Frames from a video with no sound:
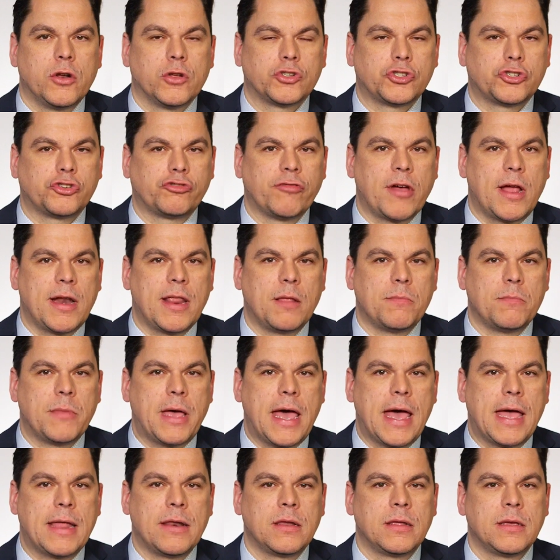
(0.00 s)
Australian
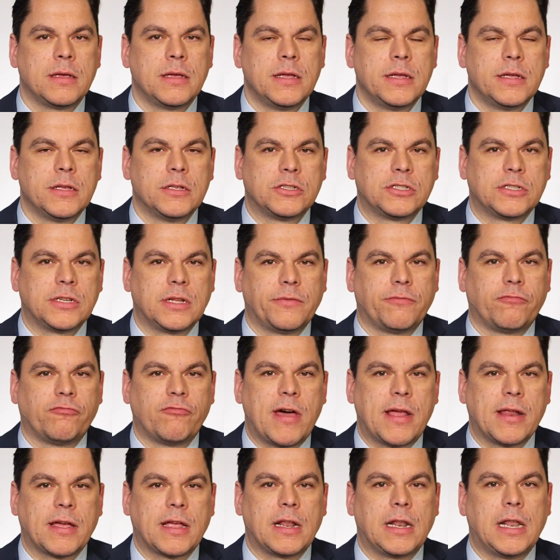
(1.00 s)
man,
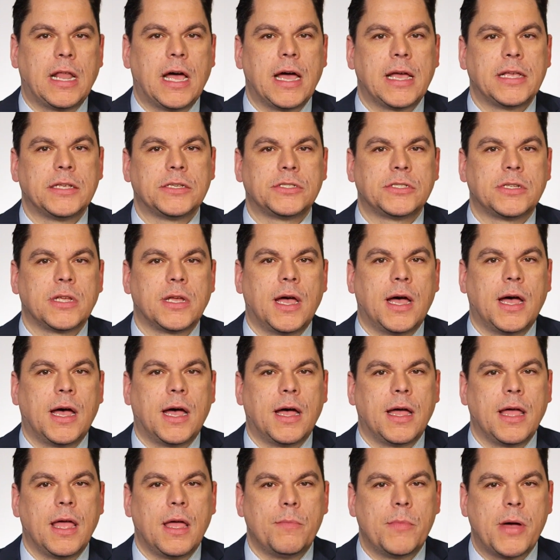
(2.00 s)
self-radicalized
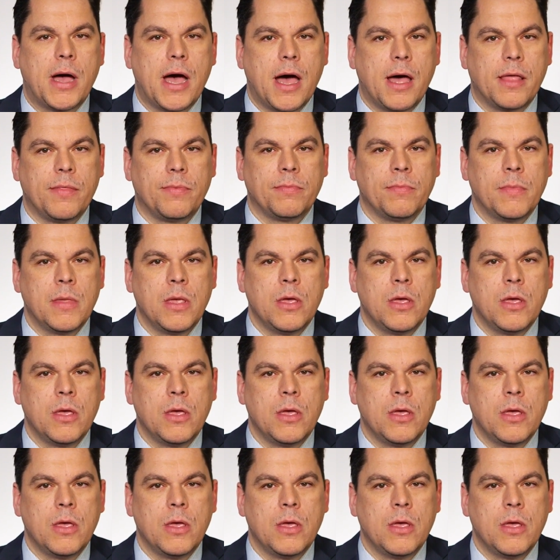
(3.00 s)
uh, imam,